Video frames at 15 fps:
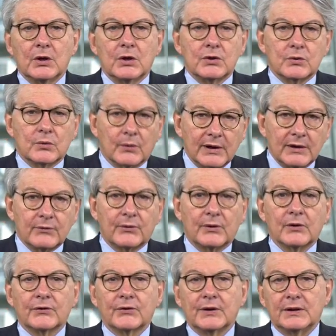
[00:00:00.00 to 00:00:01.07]
to
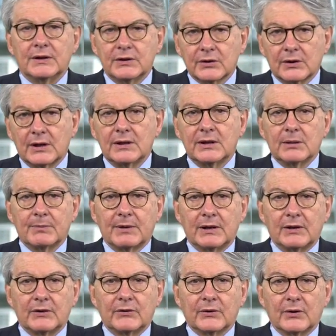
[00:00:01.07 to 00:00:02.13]
reinforce editorial
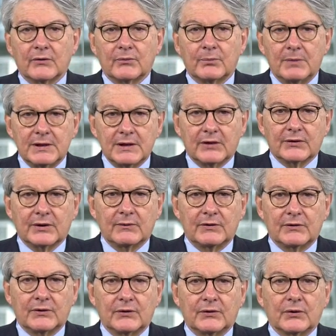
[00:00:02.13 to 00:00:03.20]
independence of media
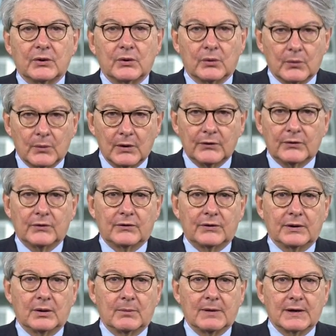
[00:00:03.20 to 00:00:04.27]
services across the
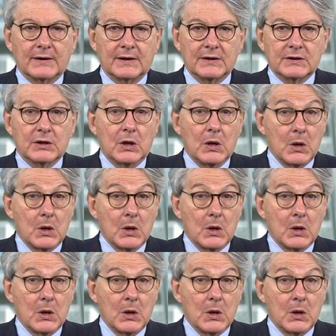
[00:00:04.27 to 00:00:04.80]
single market,